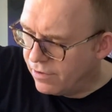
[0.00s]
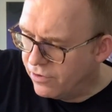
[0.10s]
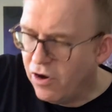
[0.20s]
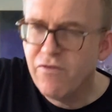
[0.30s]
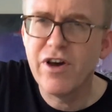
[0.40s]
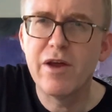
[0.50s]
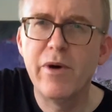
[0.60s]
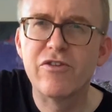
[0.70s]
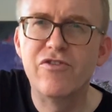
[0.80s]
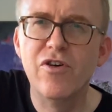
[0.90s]
not very
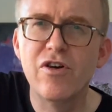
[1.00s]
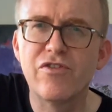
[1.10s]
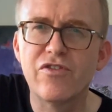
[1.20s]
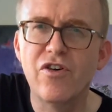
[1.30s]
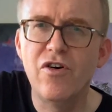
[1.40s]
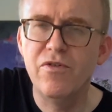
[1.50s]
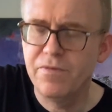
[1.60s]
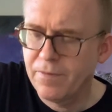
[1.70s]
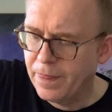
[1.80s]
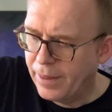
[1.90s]
much noise at all.
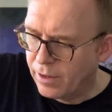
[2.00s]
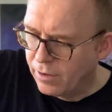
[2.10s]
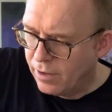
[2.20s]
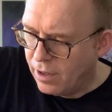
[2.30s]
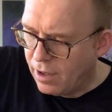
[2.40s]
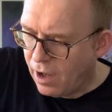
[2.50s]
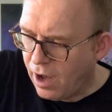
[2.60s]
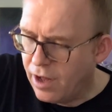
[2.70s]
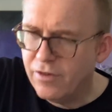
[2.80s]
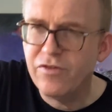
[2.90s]

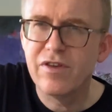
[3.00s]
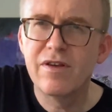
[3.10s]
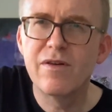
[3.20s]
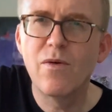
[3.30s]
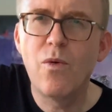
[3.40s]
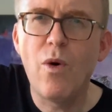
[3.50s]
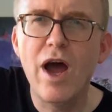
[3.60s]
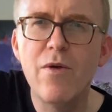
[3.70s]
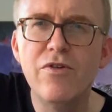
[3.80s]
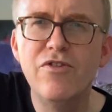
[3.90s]
And
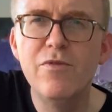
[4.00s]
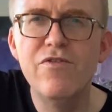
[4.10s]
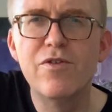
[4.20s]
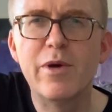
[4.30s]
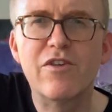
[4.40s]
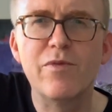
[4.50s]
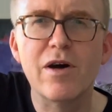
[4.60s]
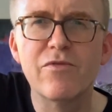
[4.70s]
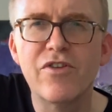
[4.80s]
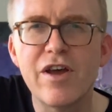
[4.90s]
why would you move the Bigsby
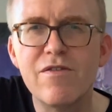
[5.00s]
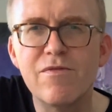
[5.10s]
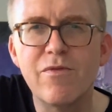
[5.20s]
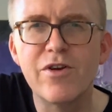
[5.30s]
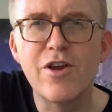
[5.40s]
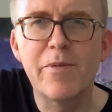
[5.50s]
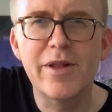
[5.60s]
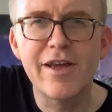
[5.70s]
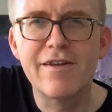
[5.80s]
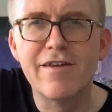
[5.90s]
up and down when you're
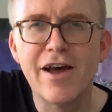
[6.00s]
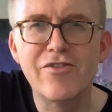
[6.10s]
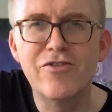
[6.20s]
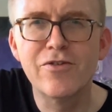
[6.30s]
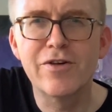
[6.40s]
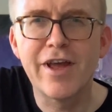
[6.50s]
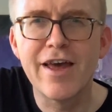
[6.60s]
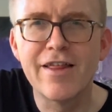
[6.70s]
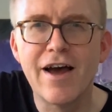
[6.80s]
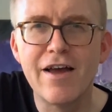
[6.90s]
playing? I just don't get
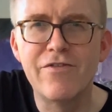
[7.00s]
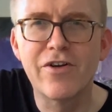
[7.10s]
that. If